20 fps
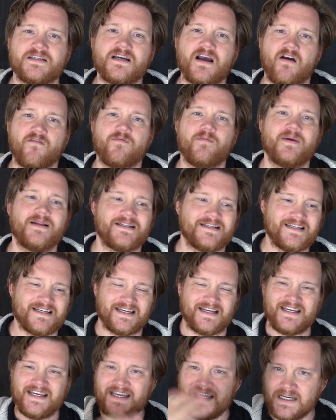government to
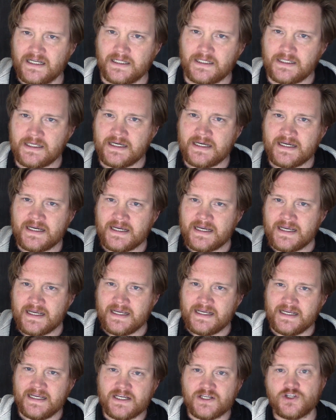kill
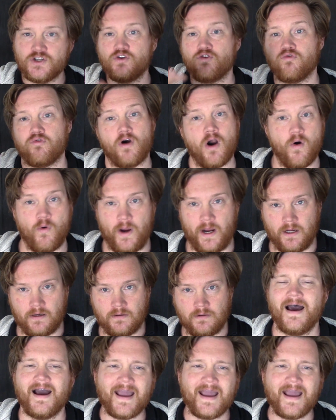is growing.